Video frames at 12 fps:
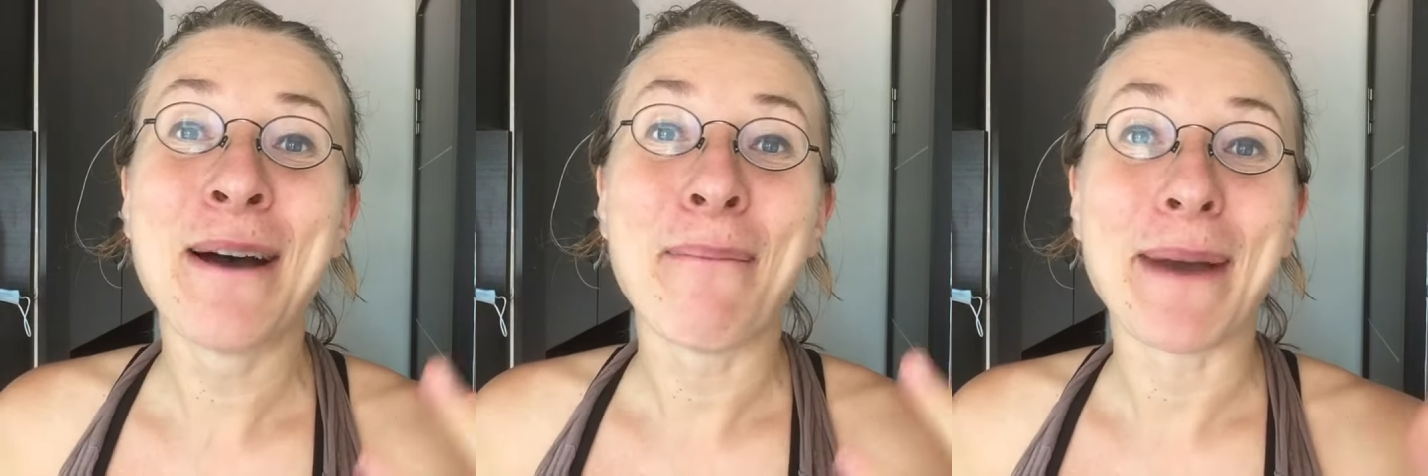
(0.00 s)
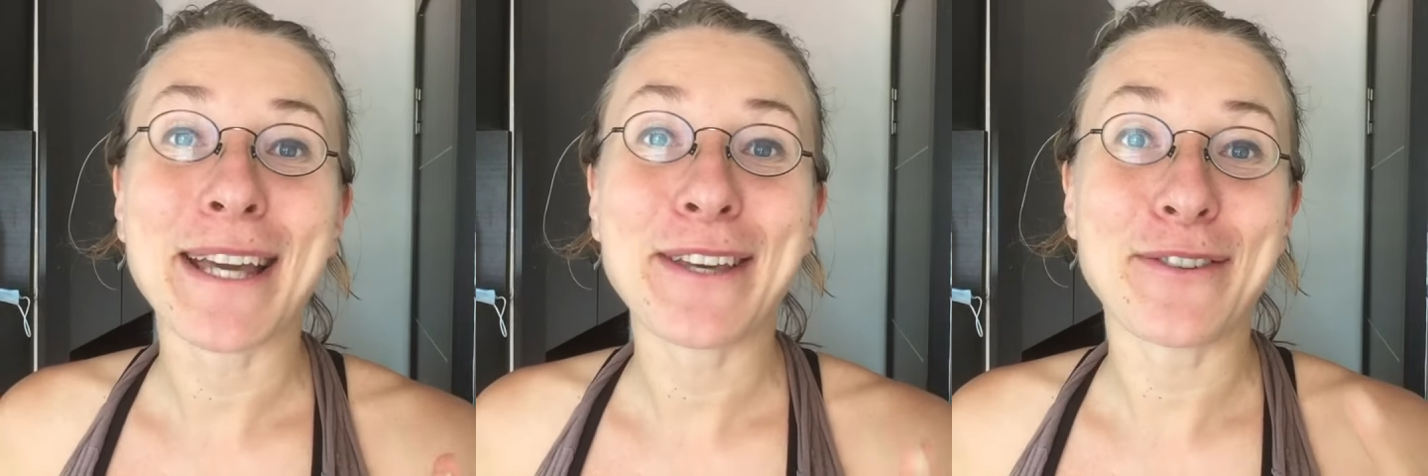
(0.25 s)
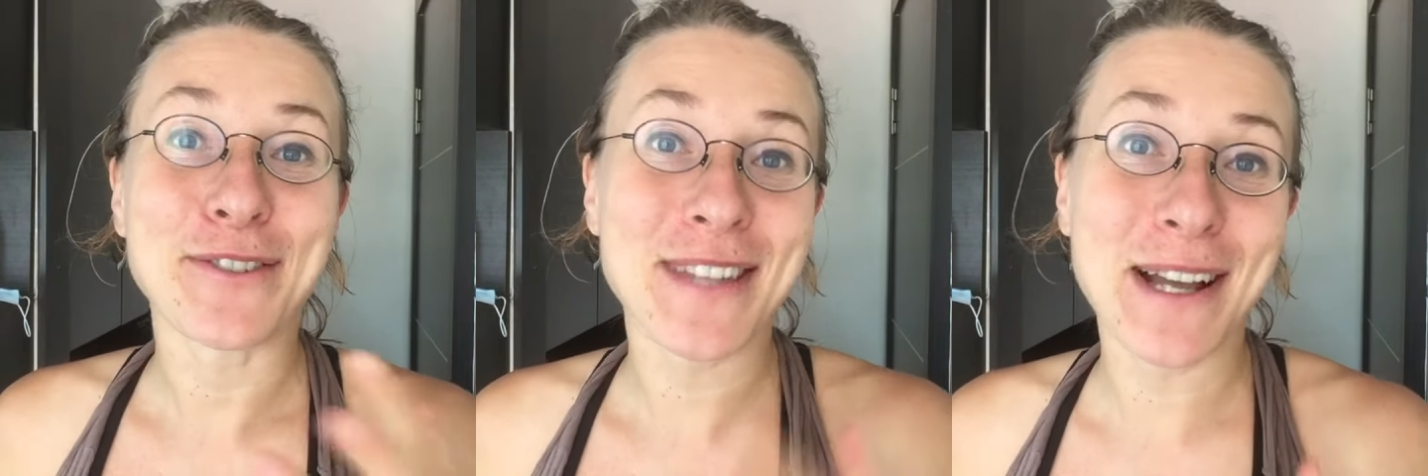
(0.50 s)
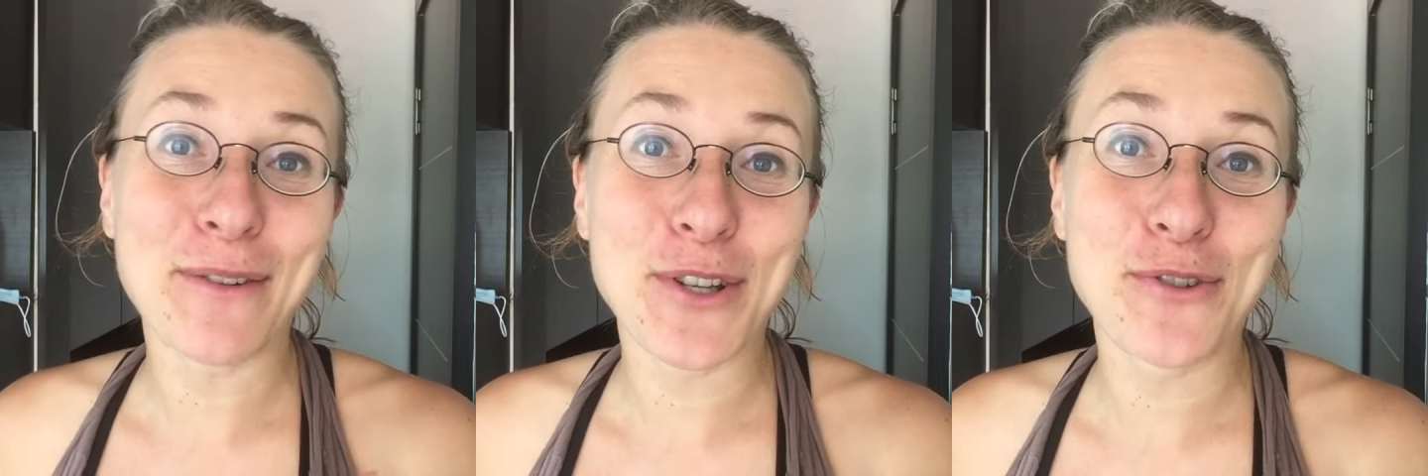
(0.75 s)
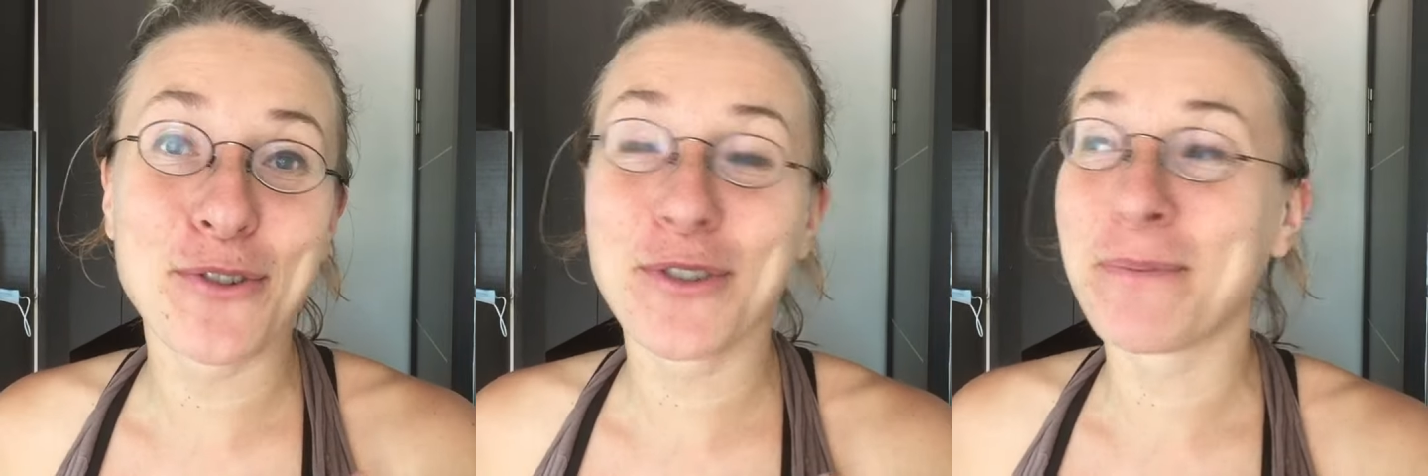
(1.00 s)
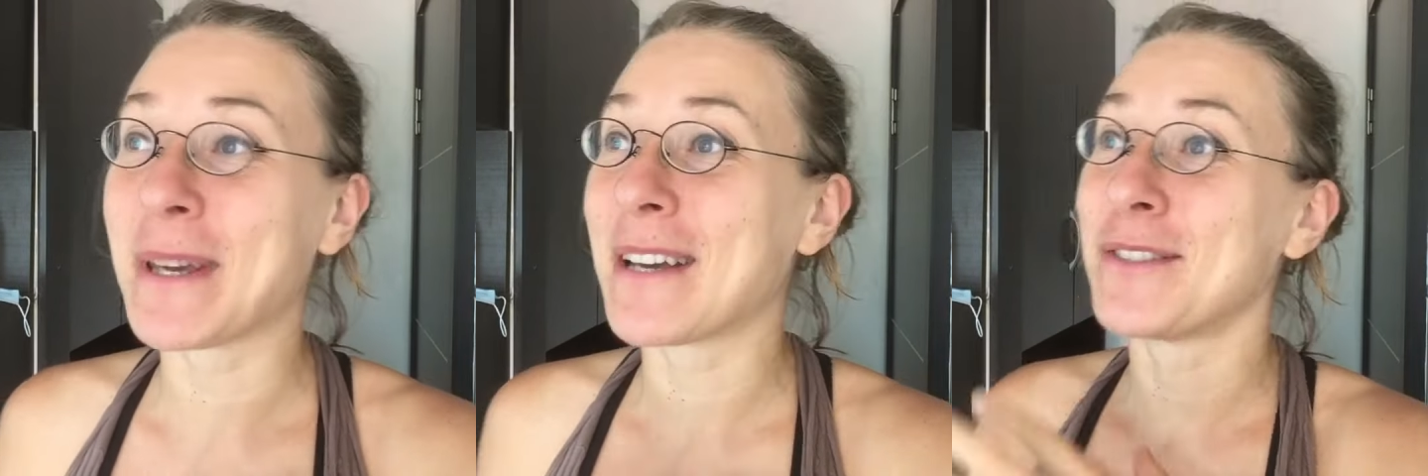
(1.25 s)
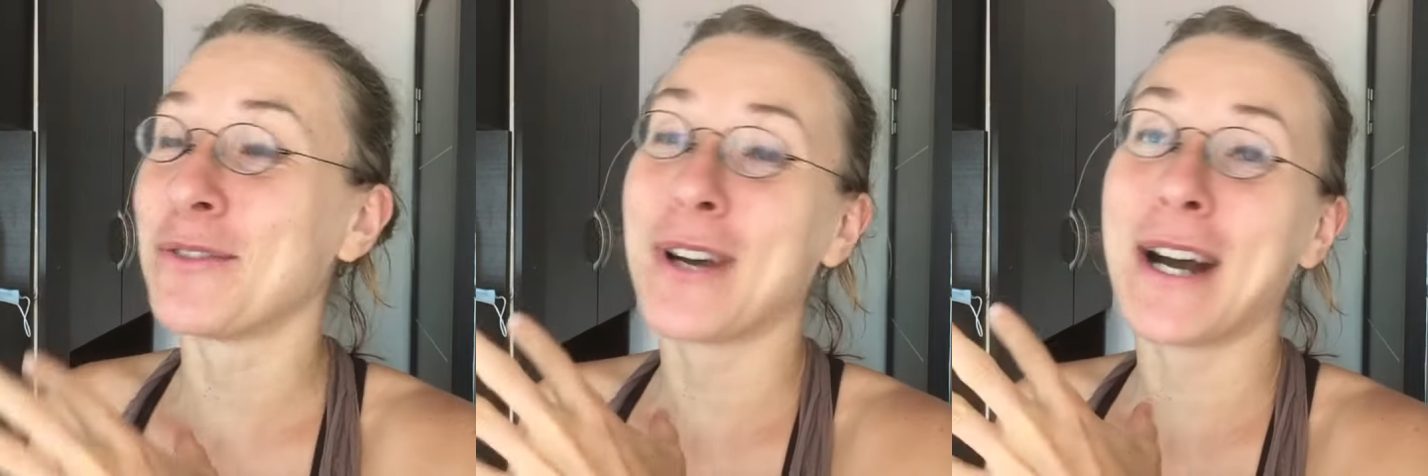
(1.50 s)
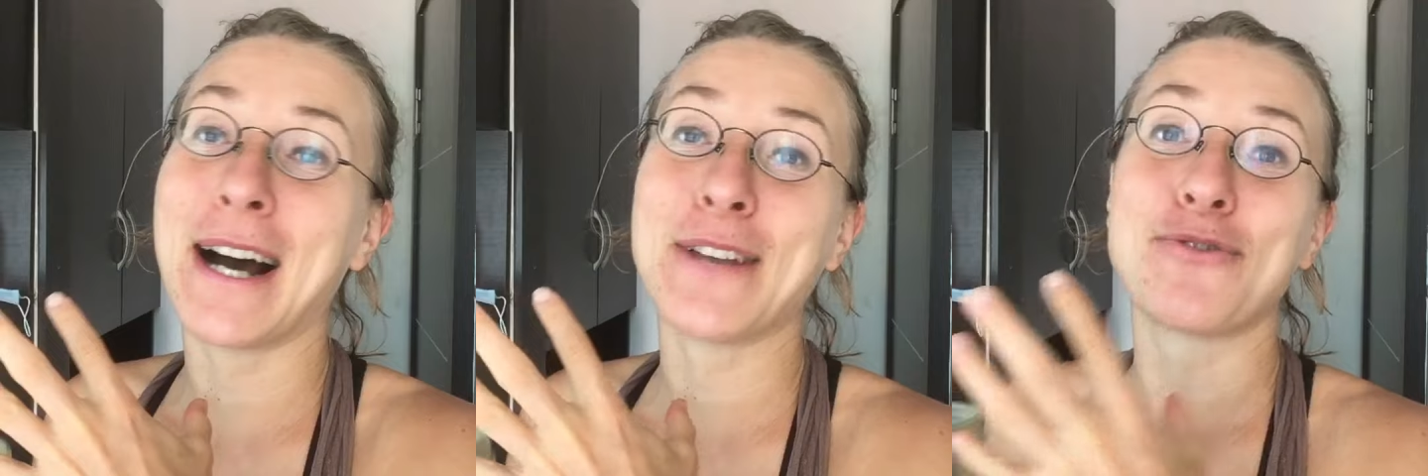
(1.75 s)
make your celery juice because you
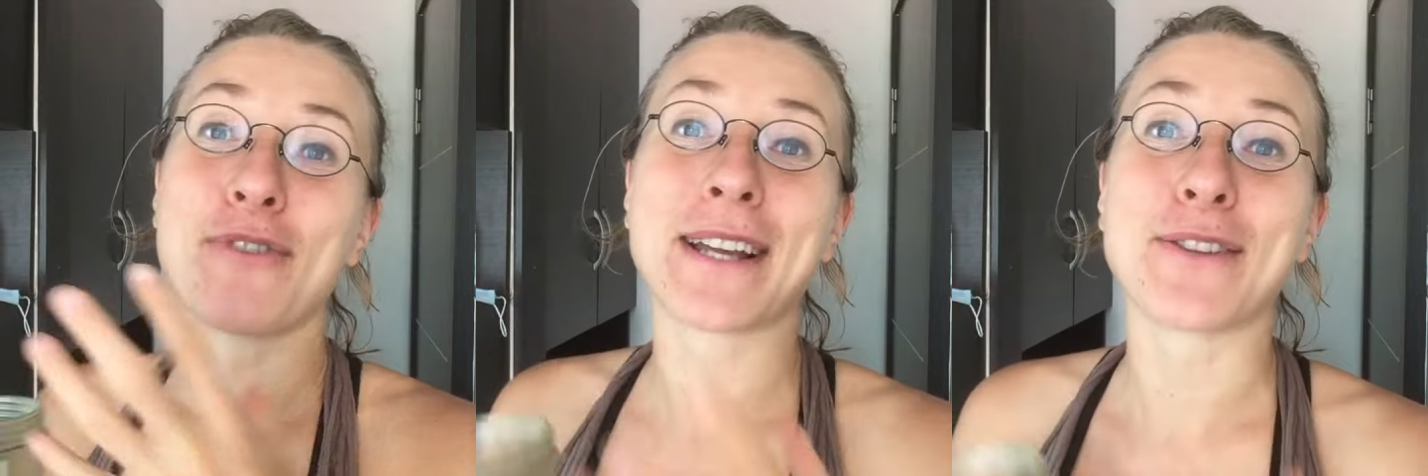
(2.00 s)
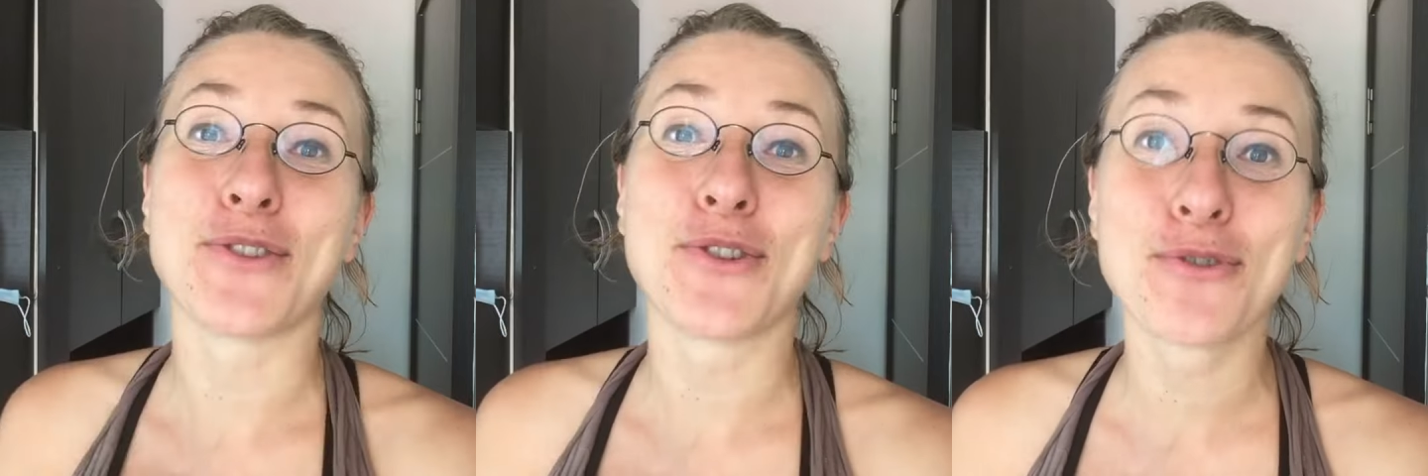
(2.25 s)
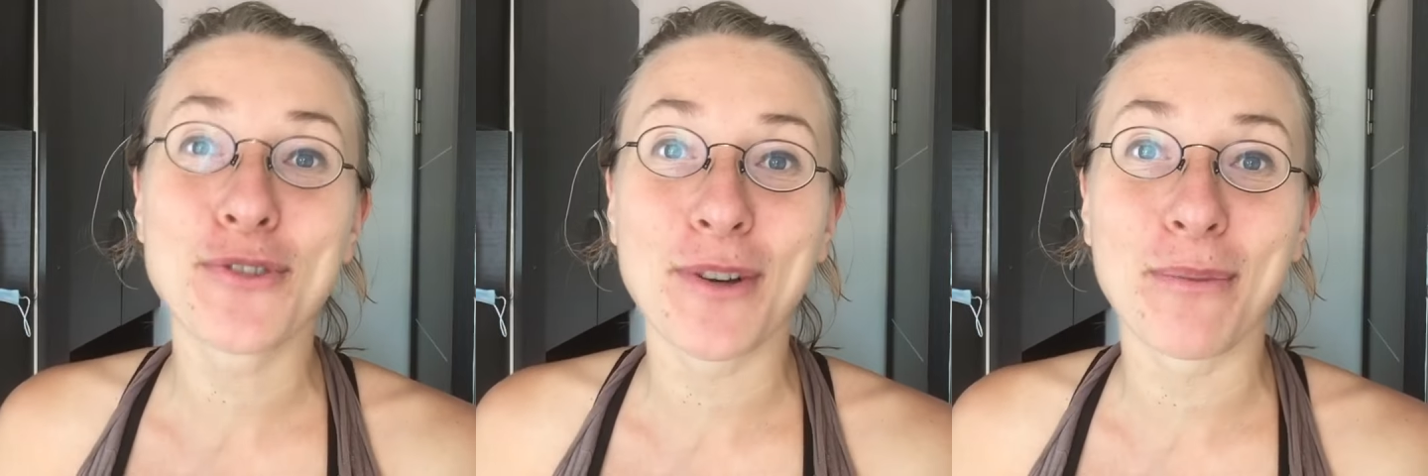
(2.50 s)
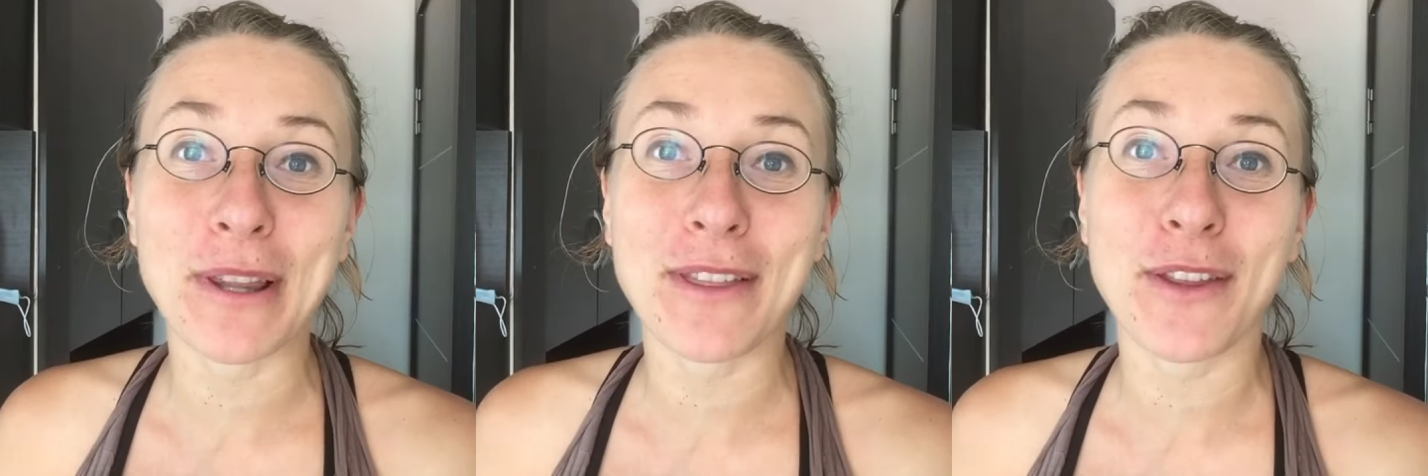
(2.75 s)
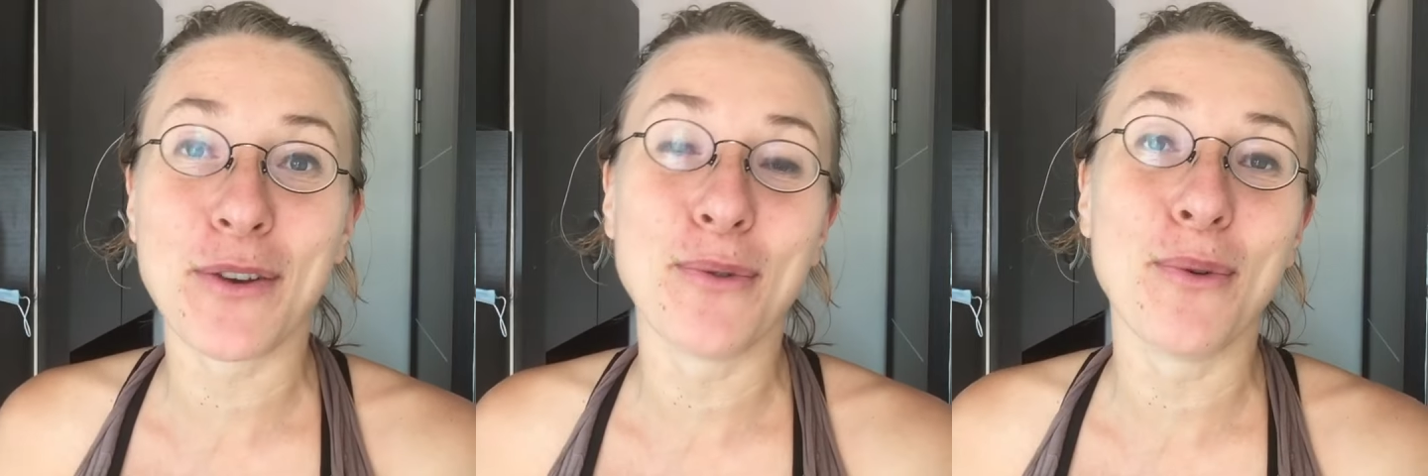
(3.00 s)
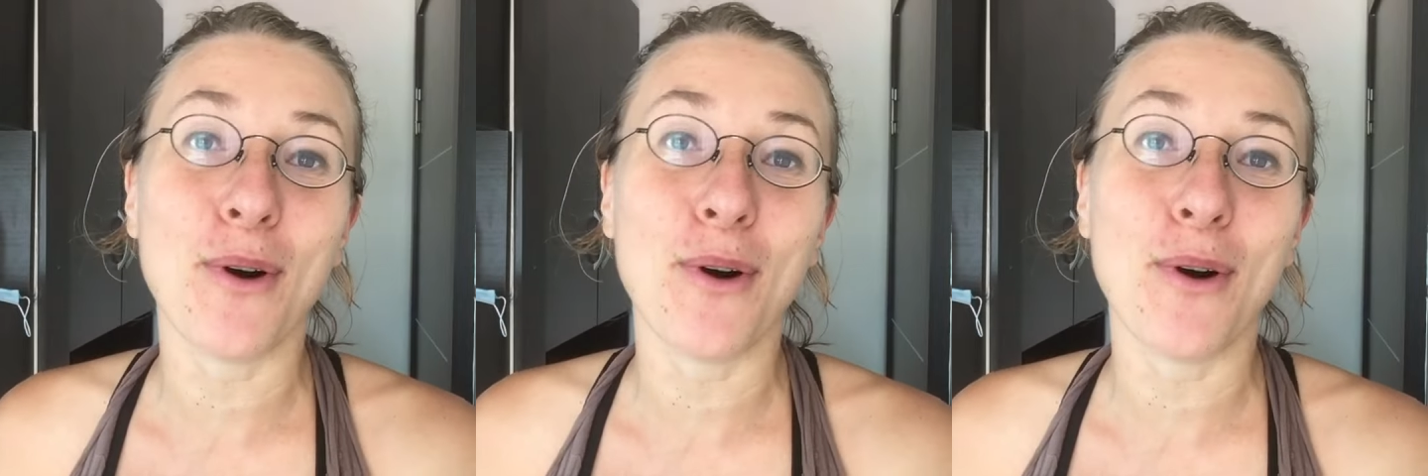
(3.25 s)
can't drag the juicer with you,